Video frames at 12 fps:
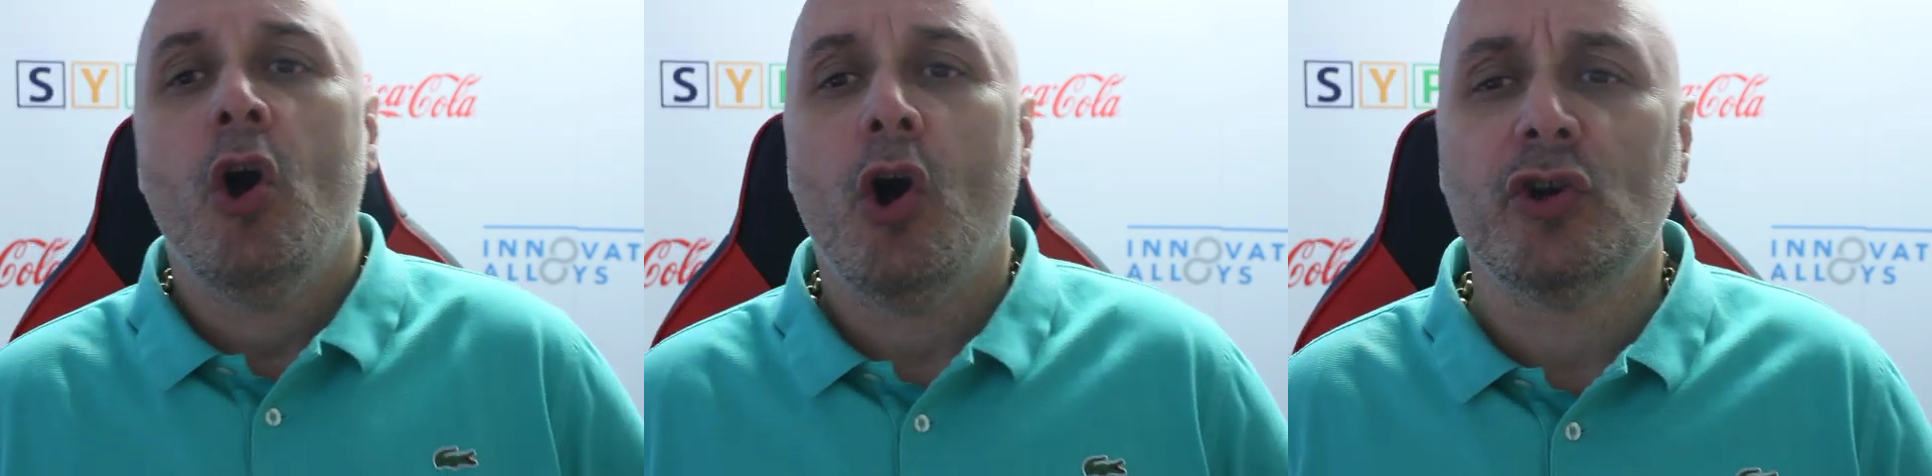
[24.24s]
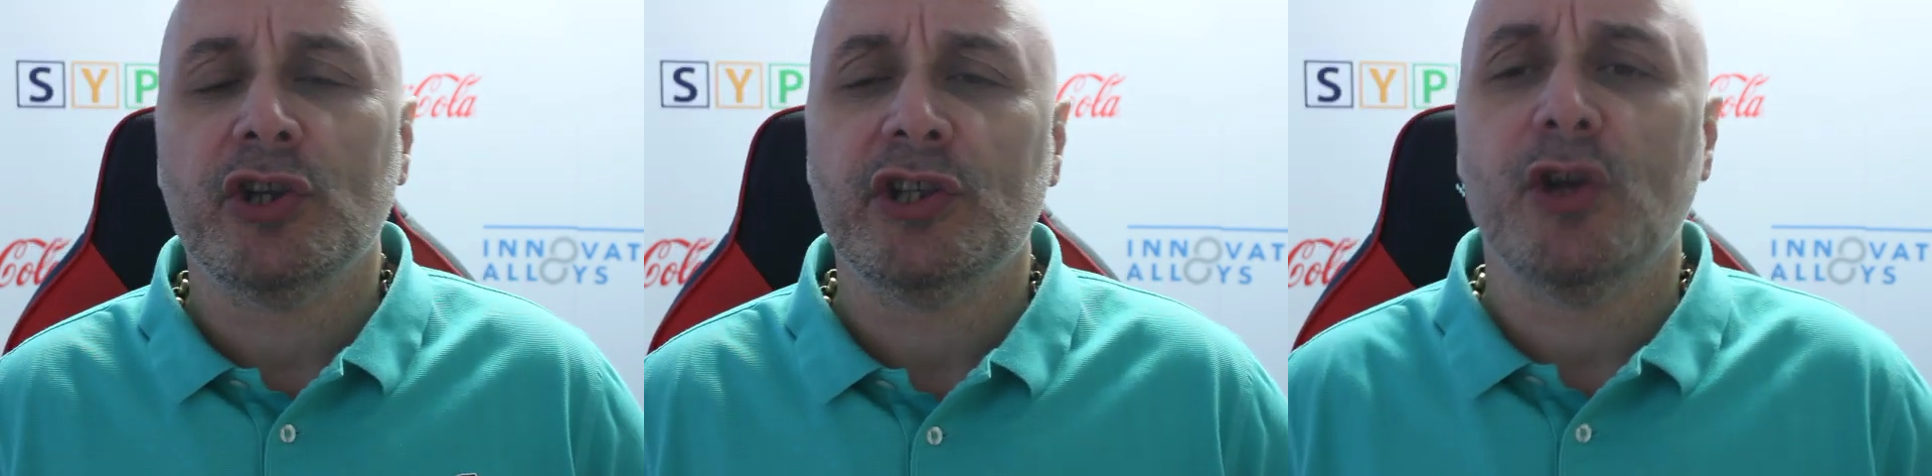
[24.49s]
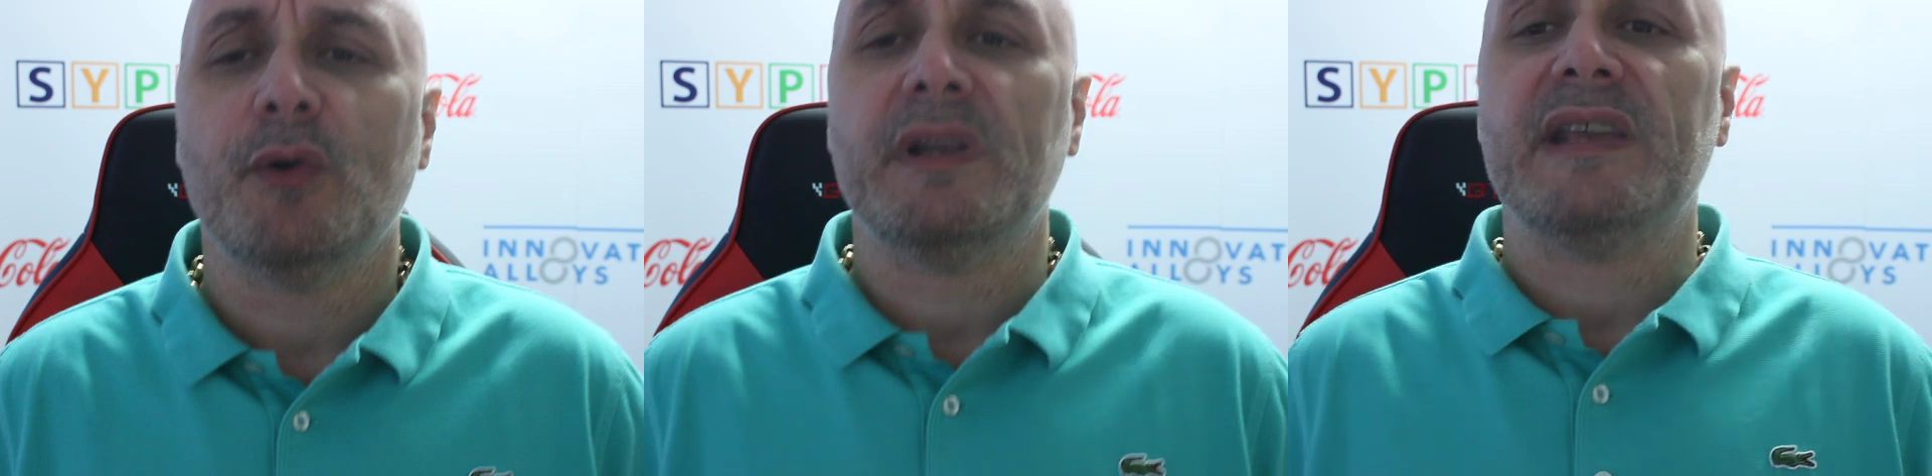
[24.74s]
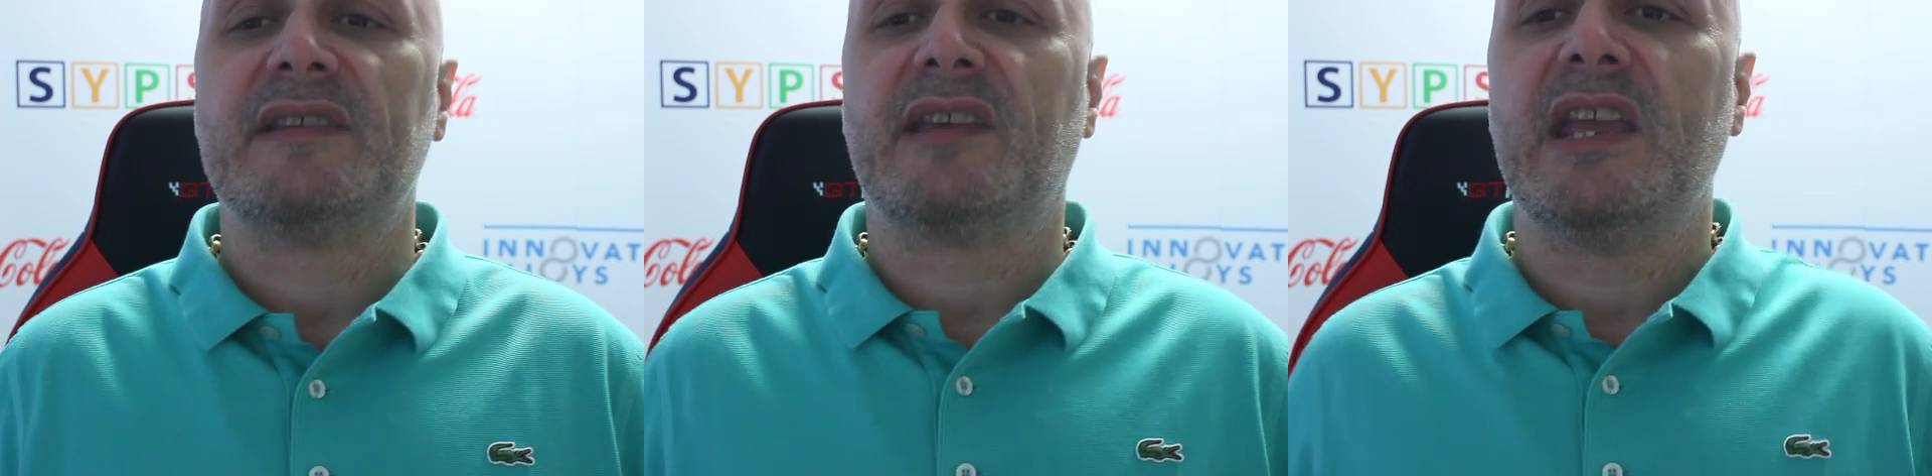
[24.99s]
All you're doing
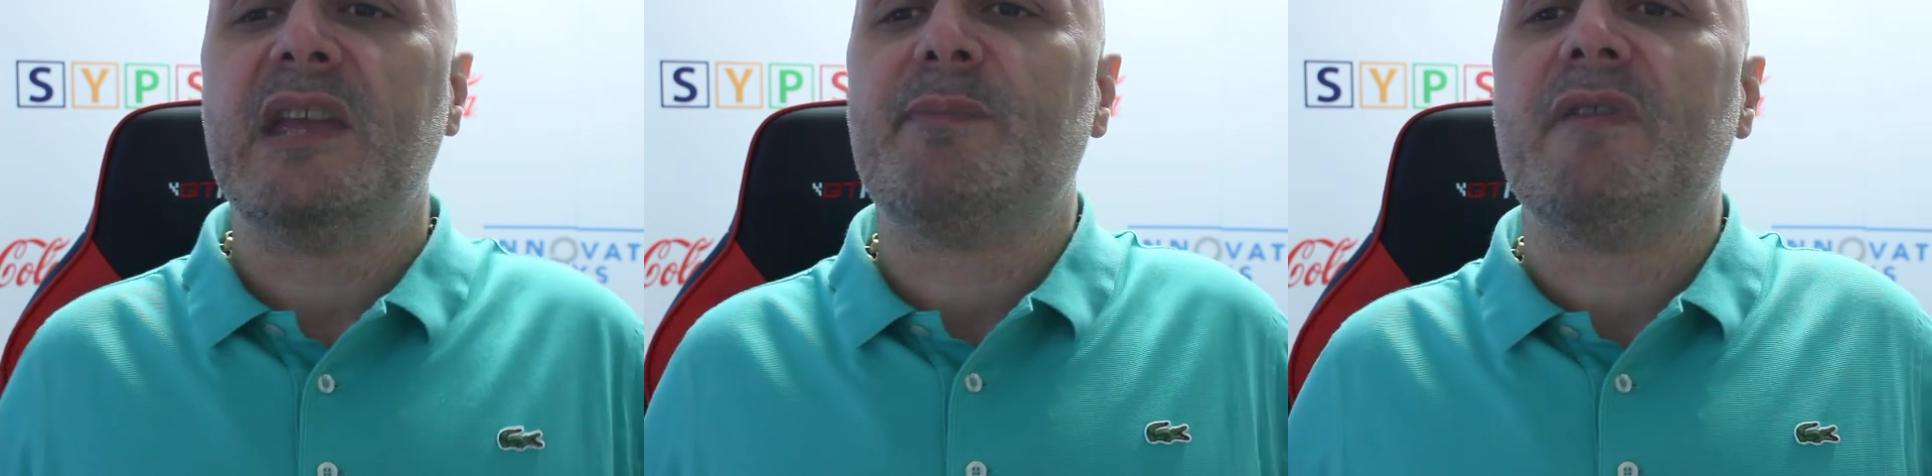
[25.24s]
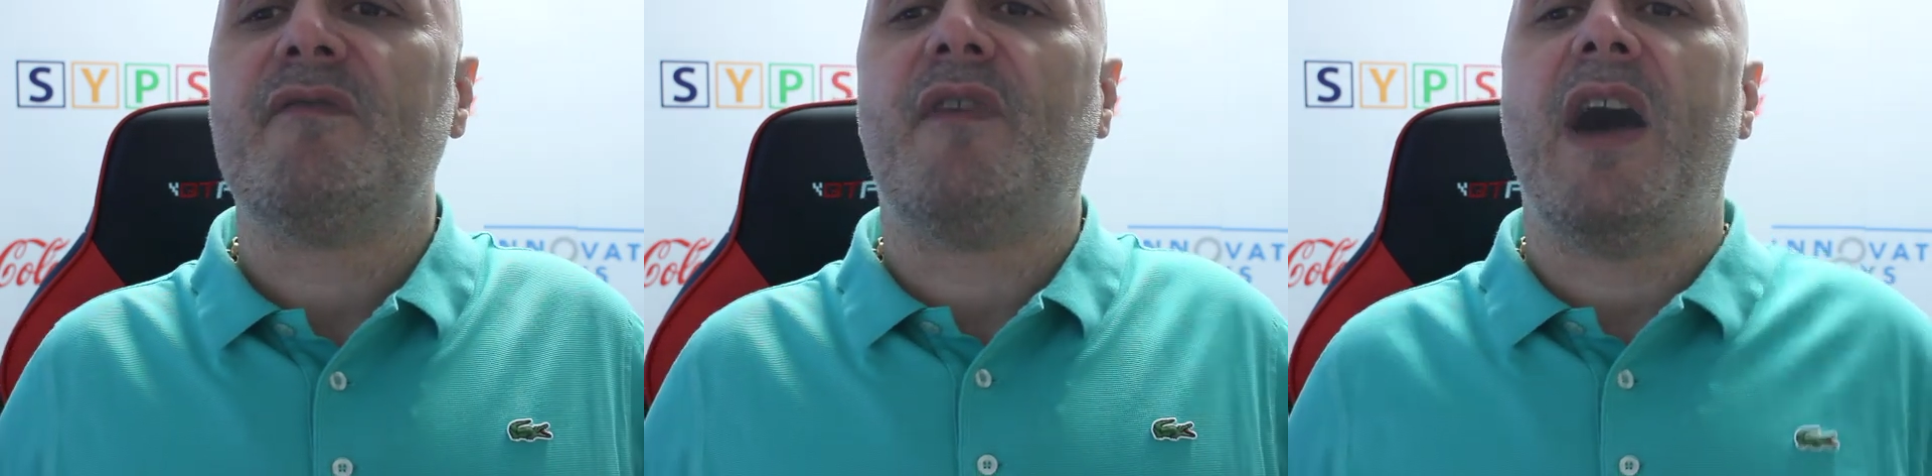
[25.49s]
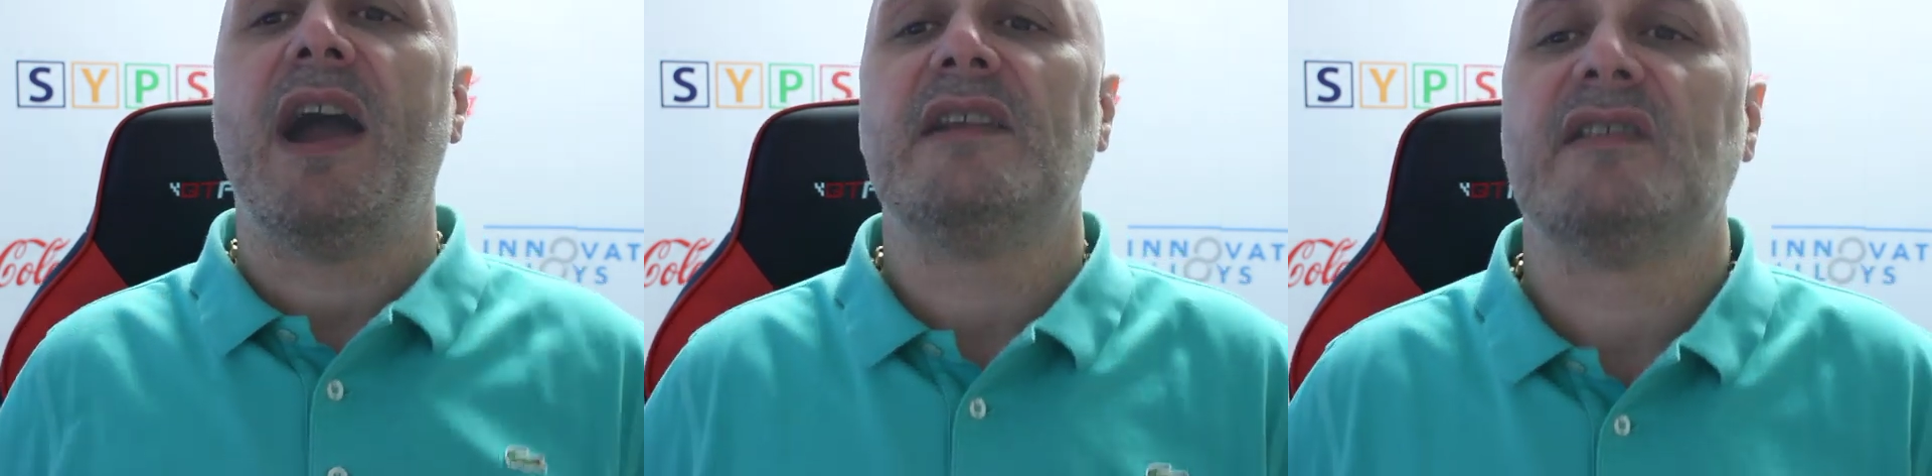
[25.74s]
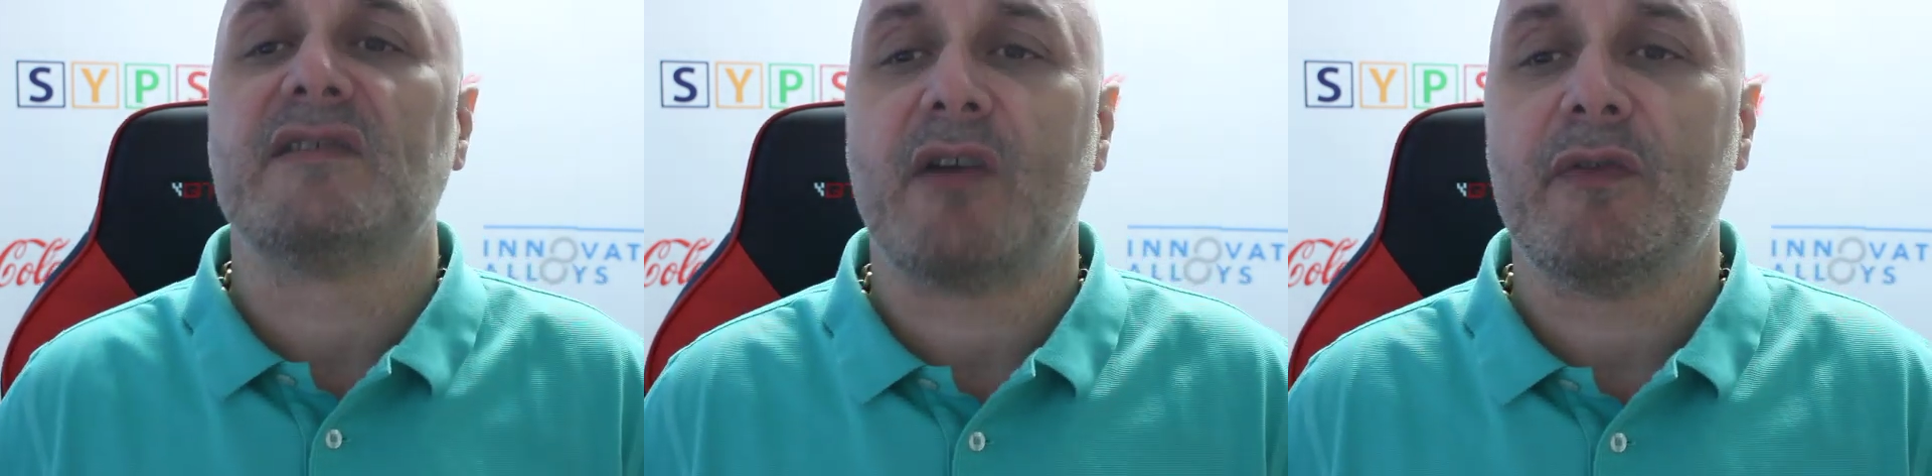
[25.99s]
is keeping
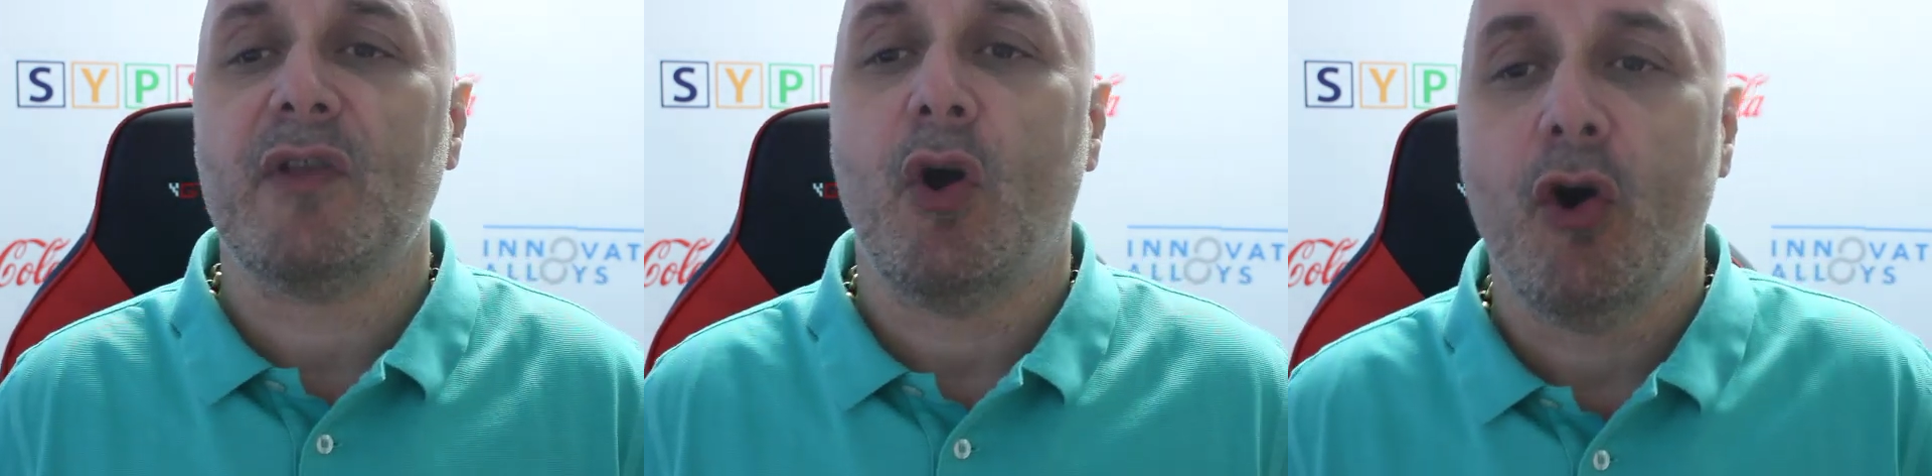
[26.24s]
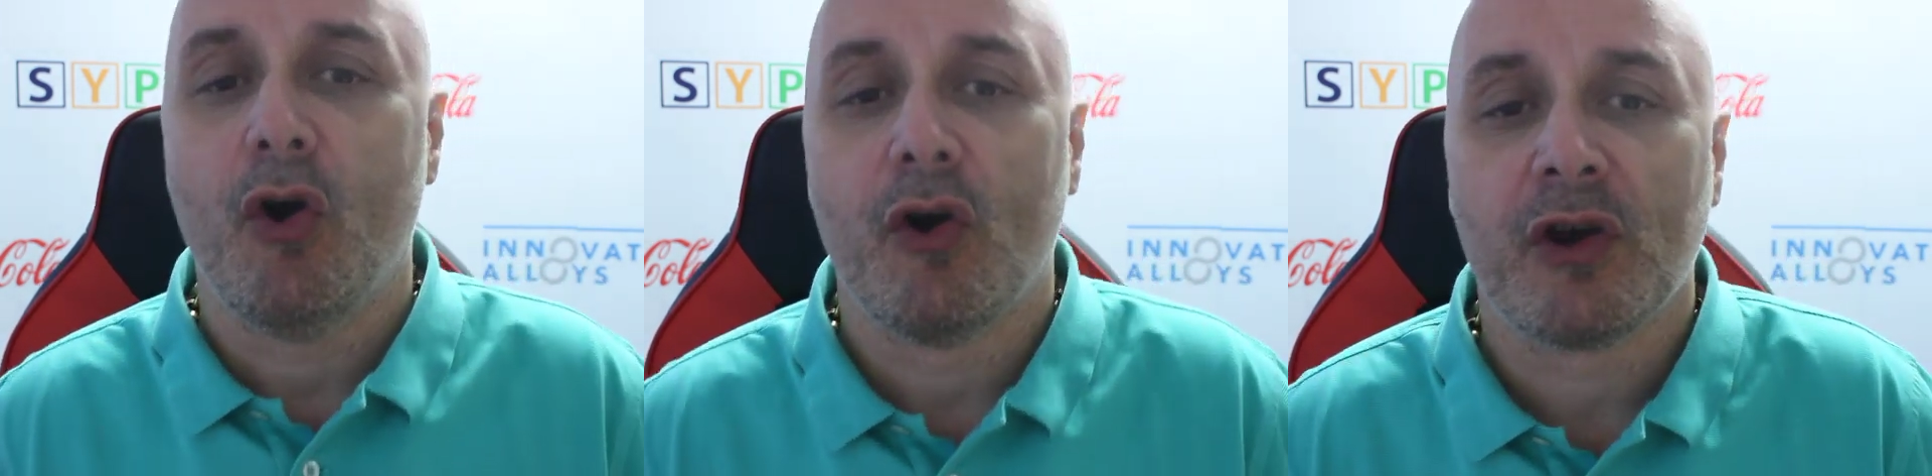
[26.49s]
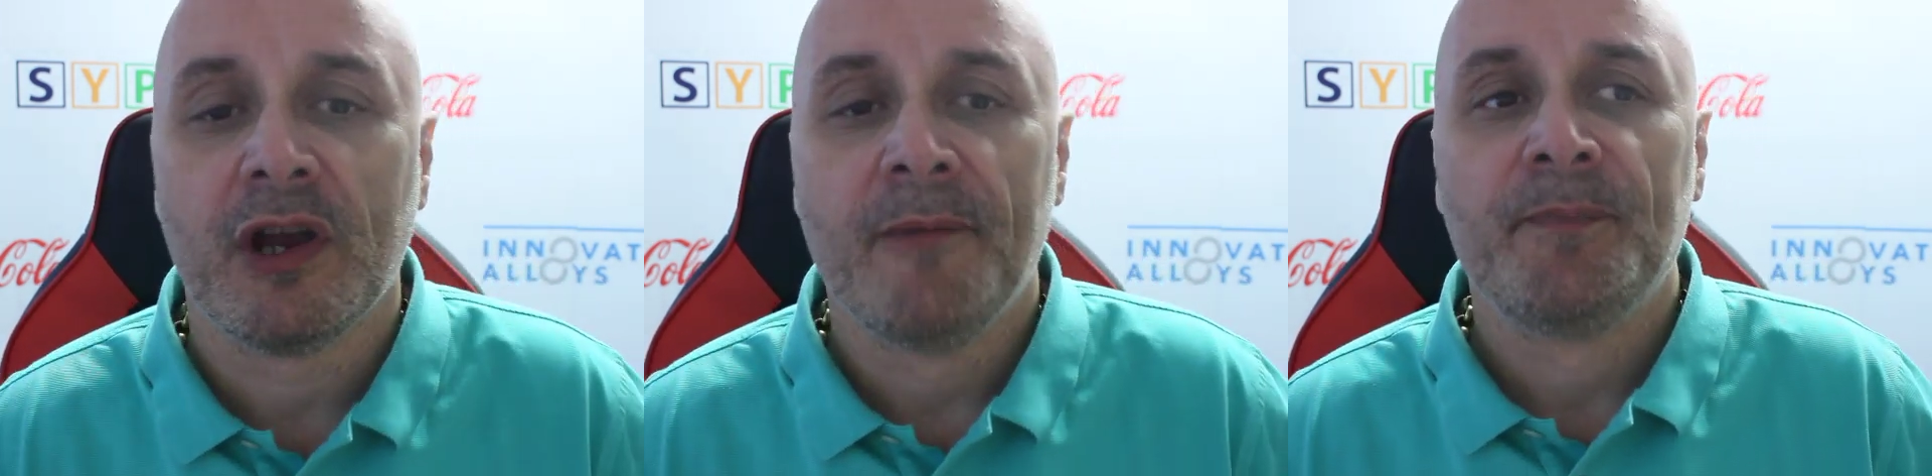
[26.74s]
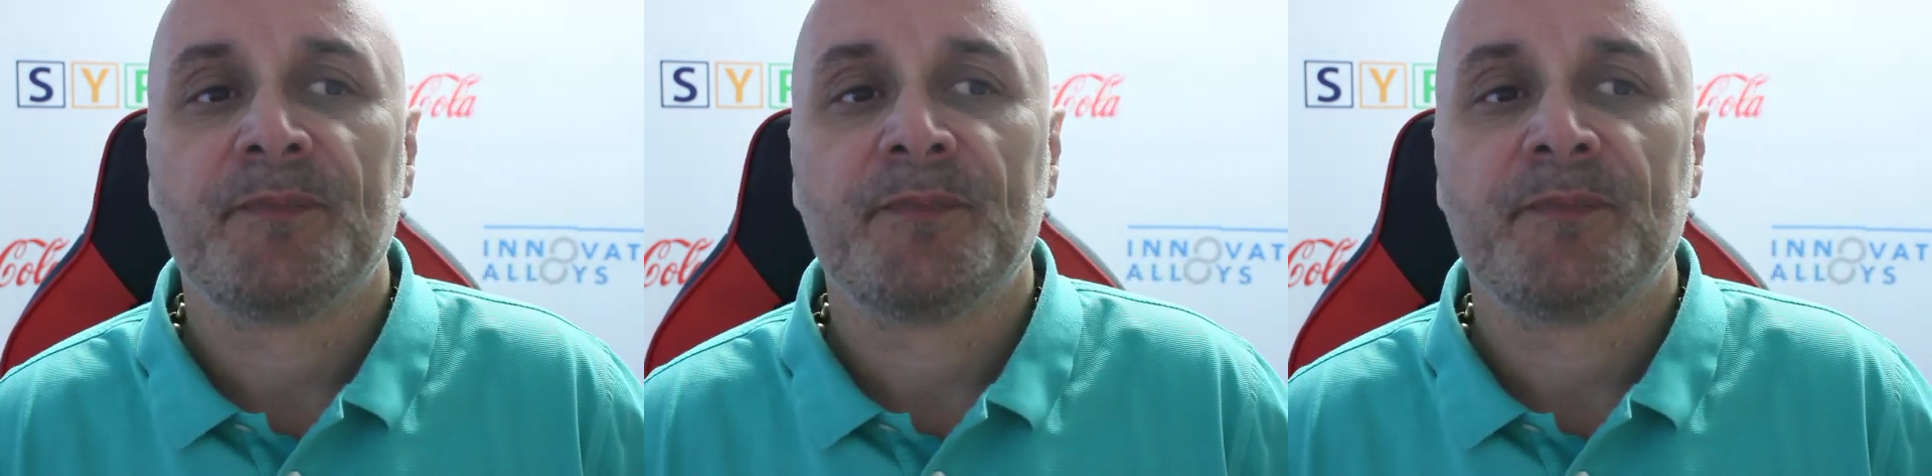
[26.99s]
fighters on the hook